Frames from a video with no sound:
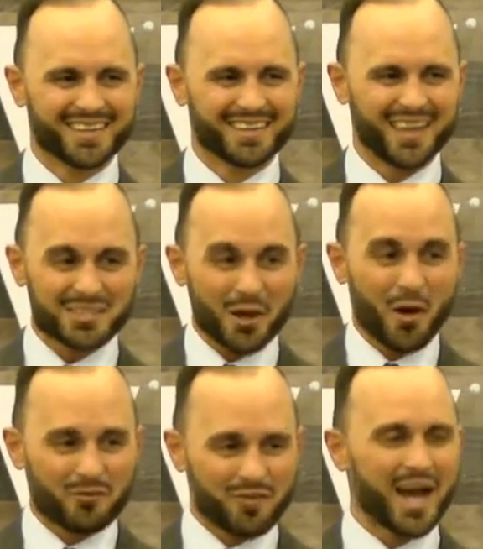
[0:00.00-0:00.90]
That's
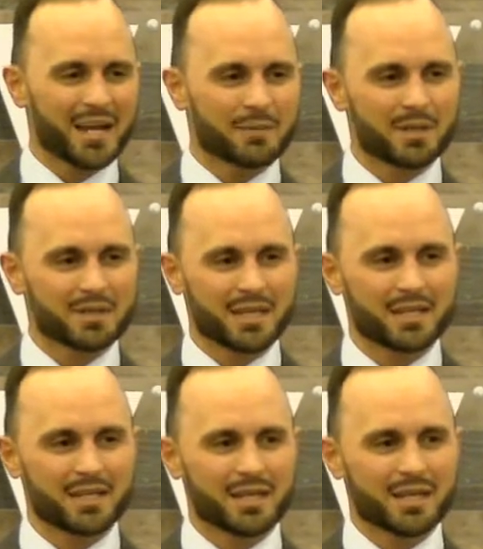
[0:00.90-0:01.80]
all fine, but
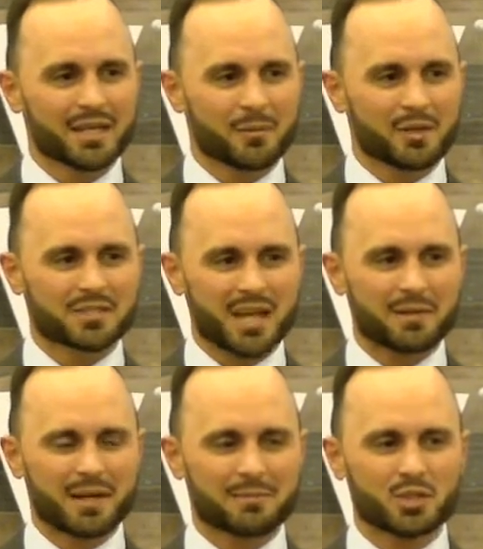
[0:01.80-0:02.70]
then when it's time
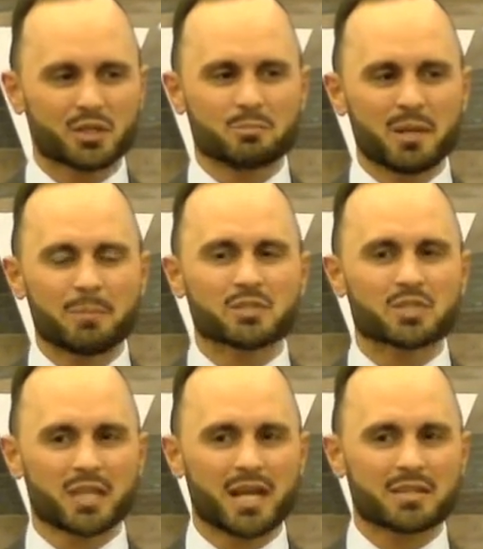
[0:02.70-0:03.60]
to come to church, people
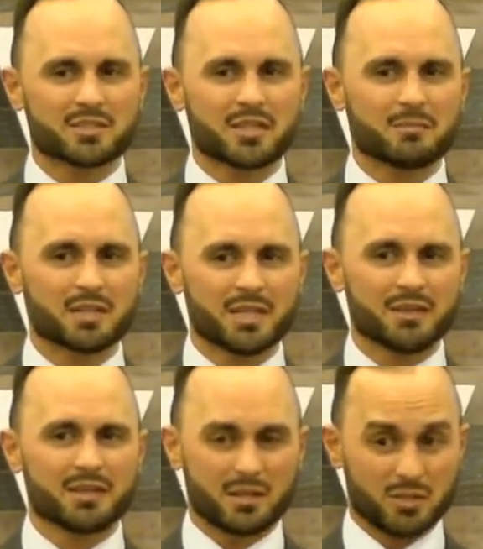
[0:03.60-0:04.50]
just can't seem to
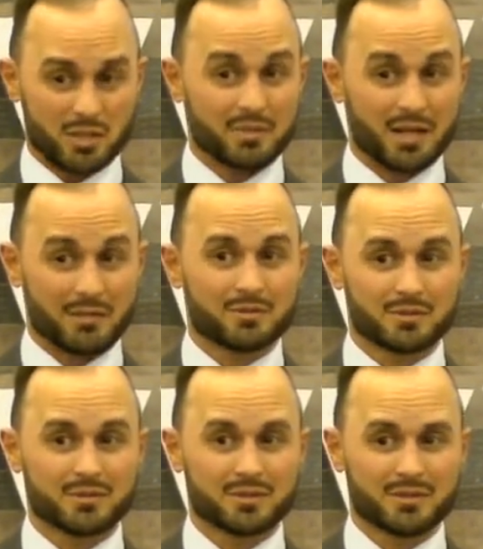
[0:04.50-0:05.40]
get there sometimes.
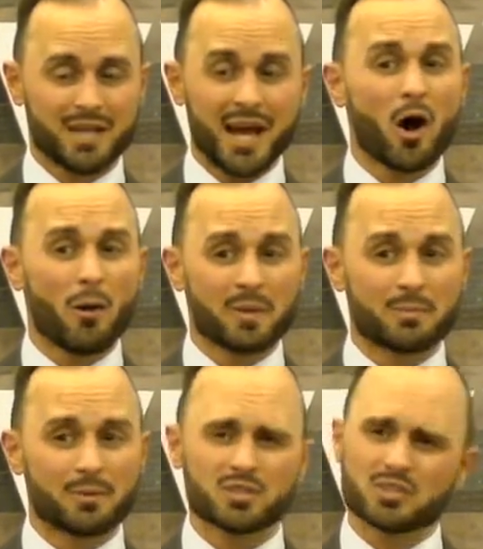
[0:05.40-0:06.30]
Not all
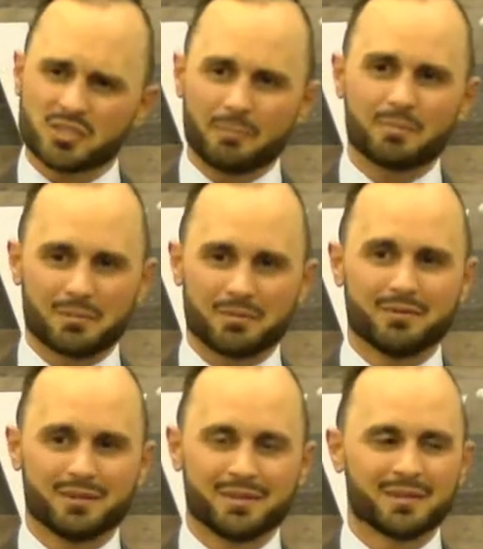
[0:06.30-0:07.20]
people, just some people.
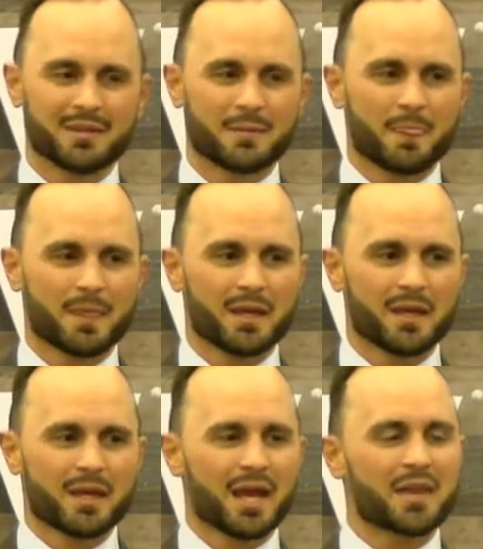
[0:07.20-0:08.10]

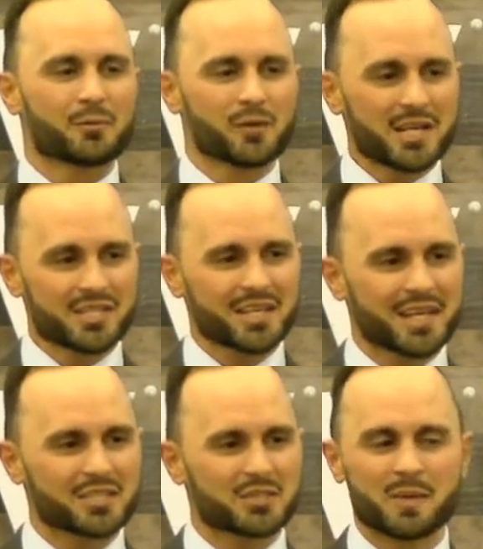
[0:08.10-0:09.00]
And the reason
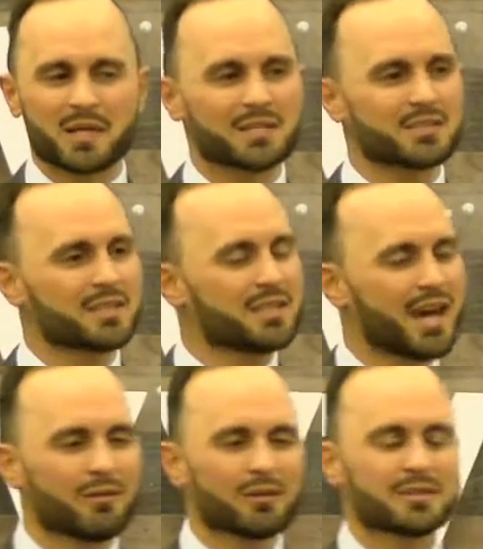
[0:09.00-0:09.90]
is because the
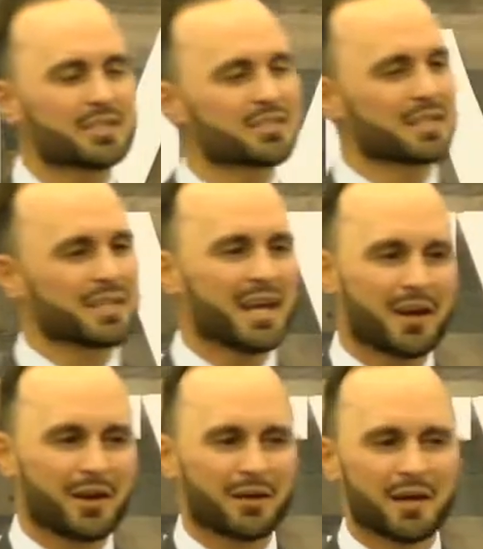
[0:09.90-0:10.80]
devil doesn't
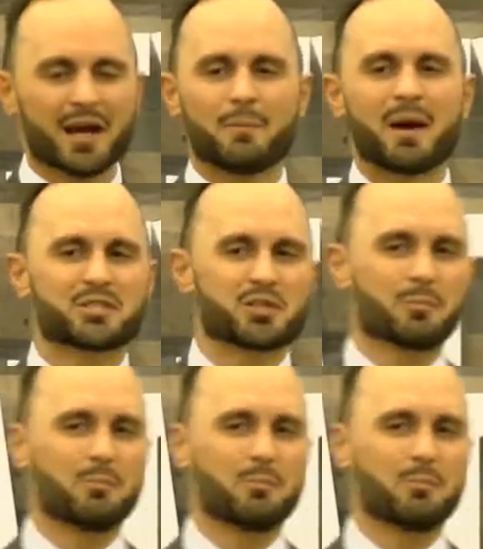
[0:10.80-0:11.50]
care about your